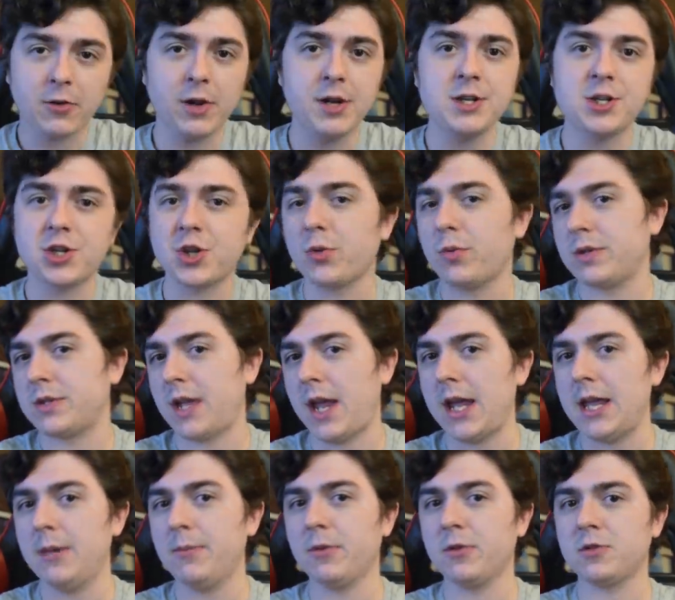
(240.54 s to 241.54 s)
creature was
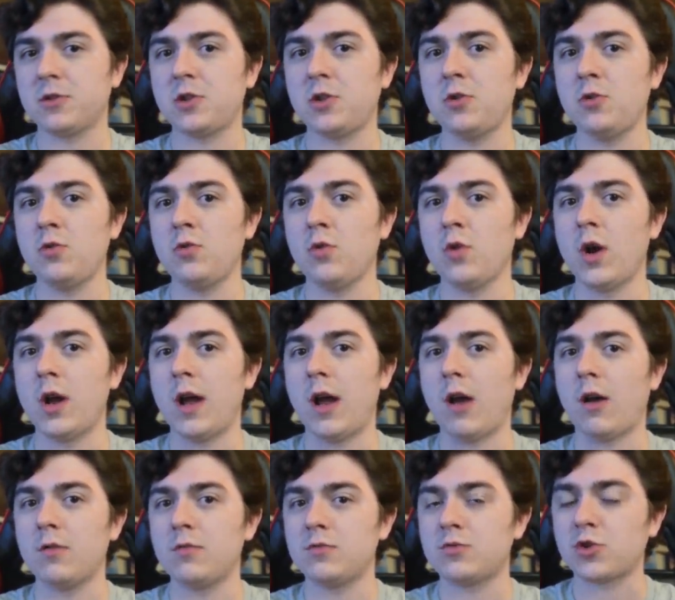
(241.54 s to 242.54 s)
able to
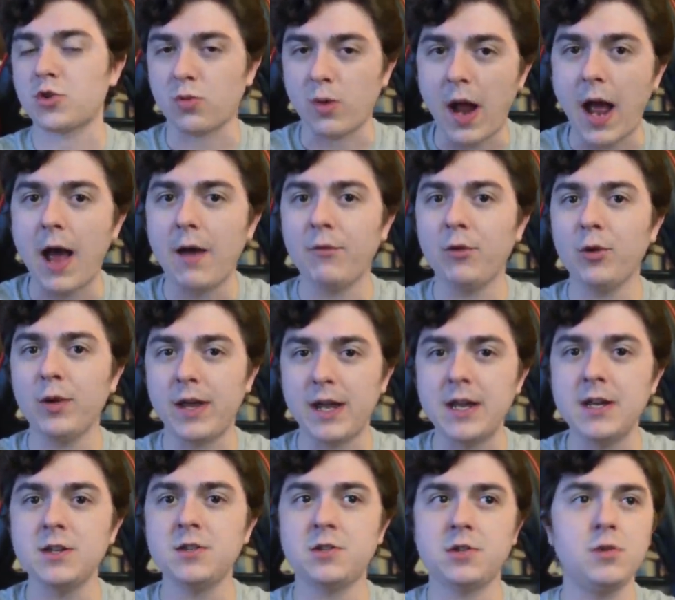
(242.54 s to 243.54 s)
travel
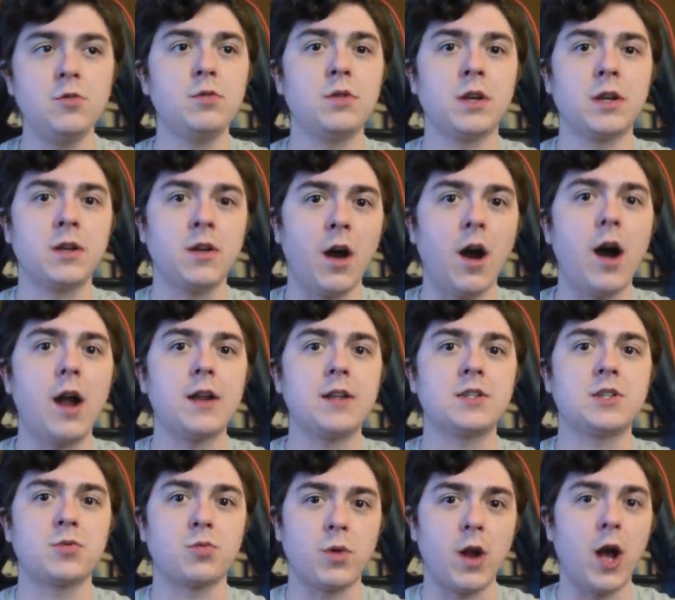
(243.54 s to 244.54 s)
into the
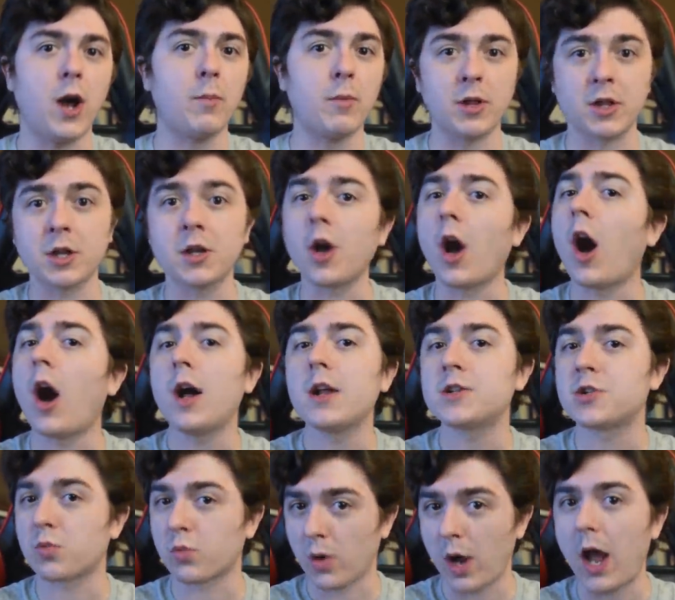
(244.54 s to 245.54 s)
goddess realm or the
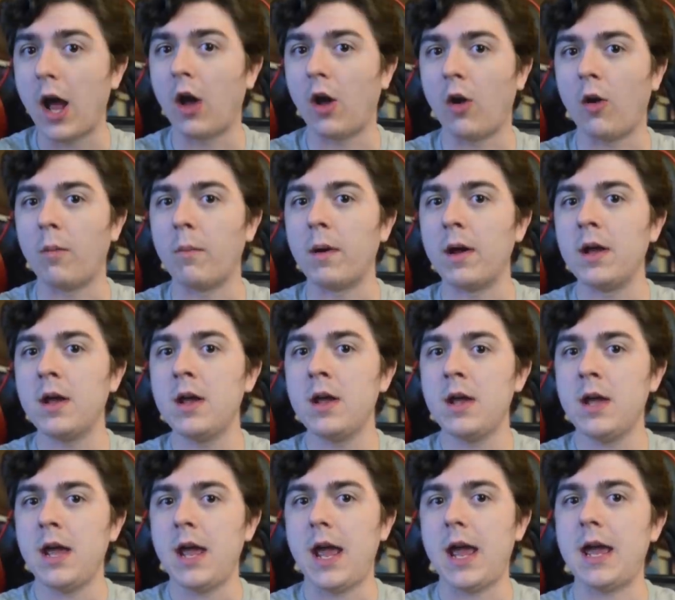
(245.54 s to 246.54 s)
god's realm
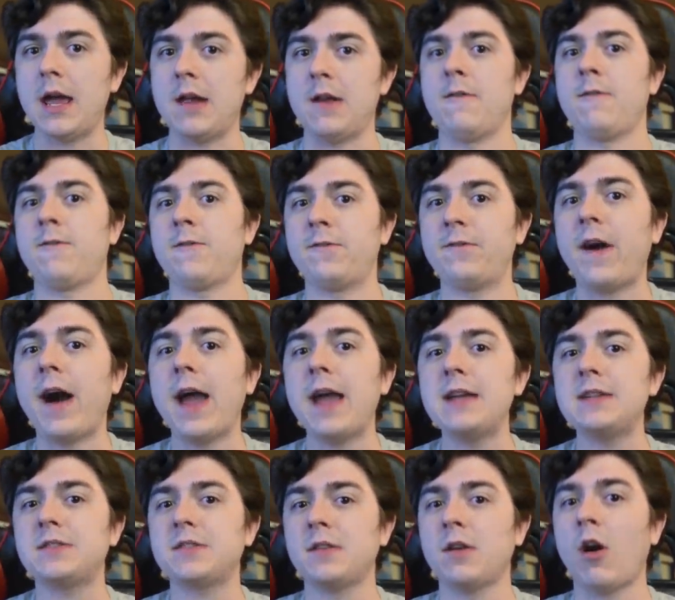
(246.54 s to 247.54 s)
and
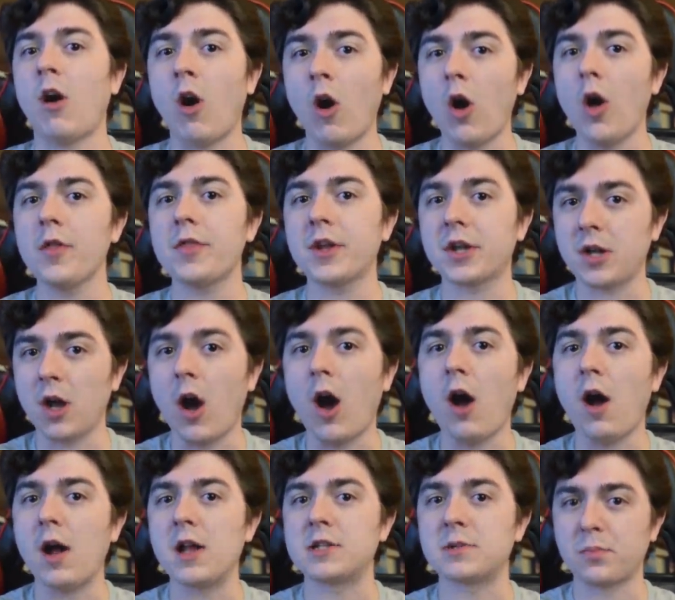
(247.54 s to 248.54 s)
fight all the
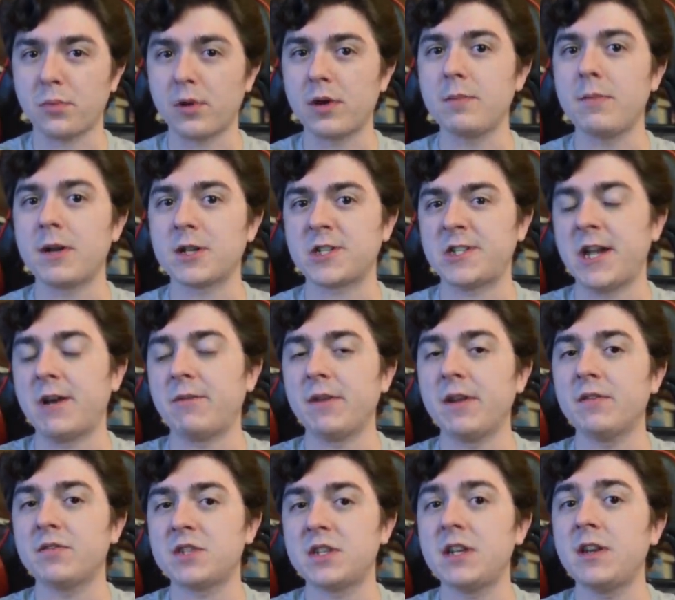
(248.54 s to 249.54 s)
gods pretty much that
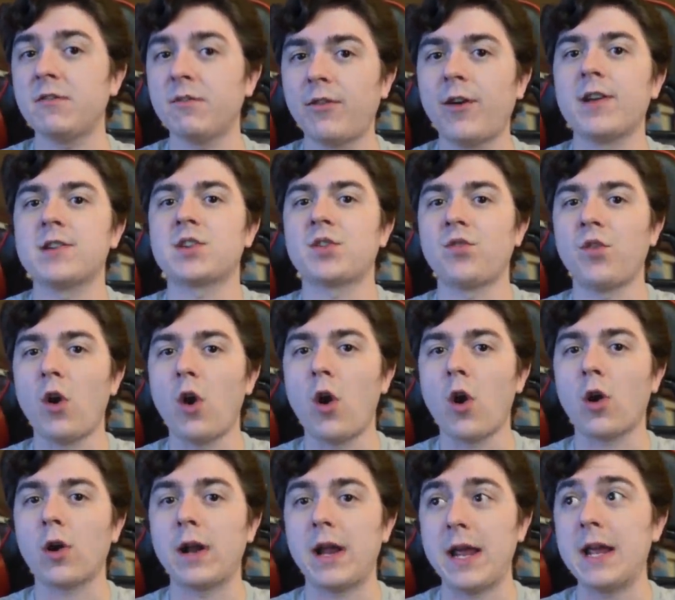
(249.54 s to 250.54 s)
we've seen thus
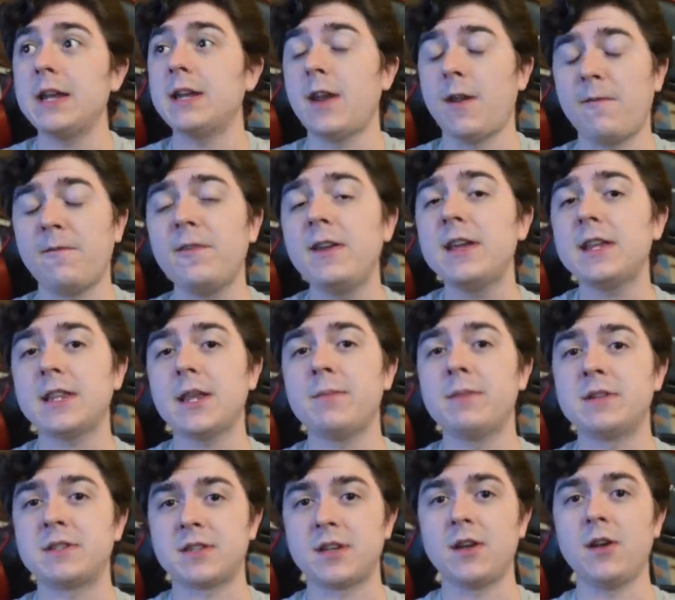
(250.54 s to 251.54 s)
far and defeat them
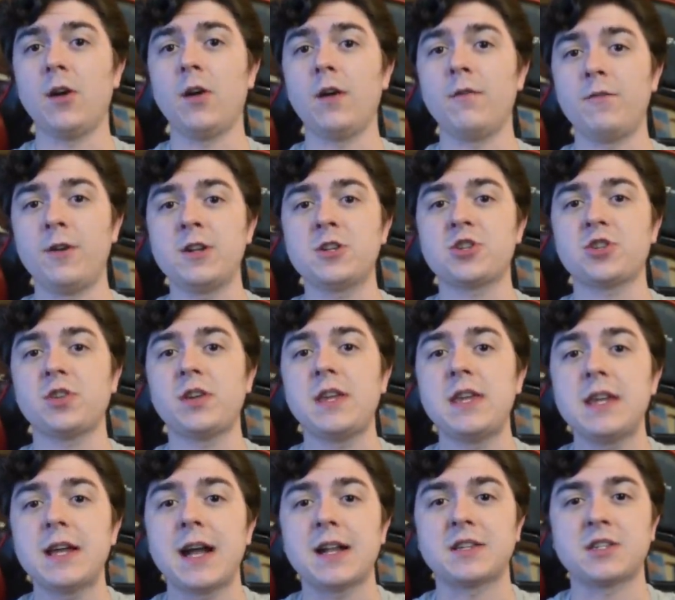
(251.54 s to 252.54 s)
until eventually
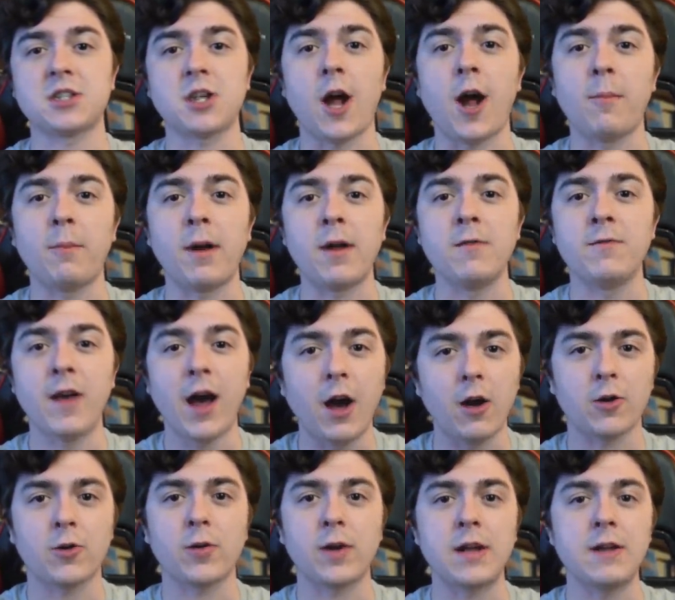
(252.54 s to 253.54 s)
he got stopped by
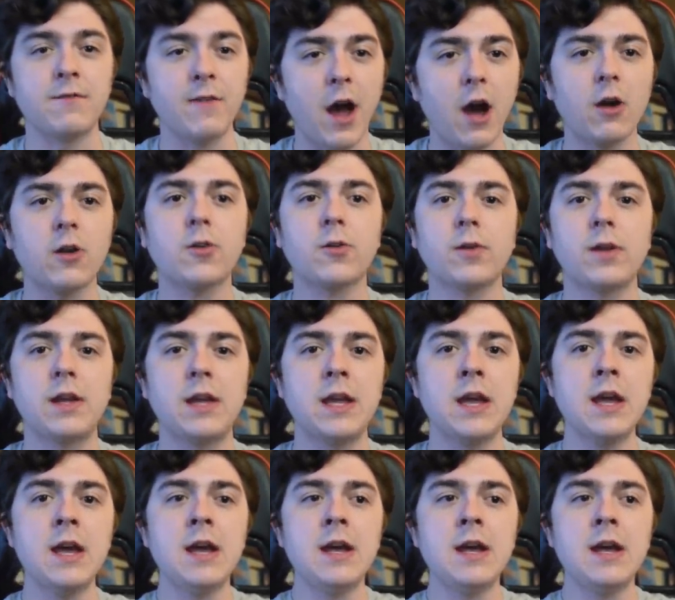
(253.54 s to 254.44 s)
Valkyrie. And Valkyrie